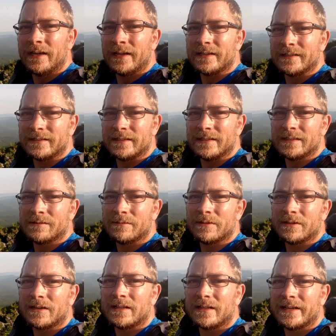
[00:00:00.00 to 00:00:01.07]
You can see some of
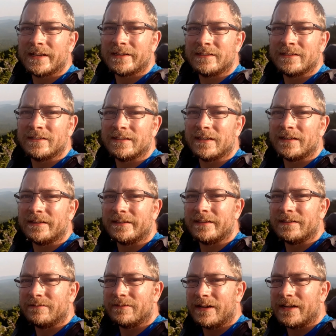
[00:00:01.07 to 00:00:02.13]
the clouds settled in
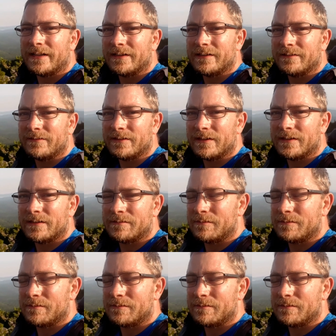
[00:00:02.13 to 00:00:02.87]
the valley over there,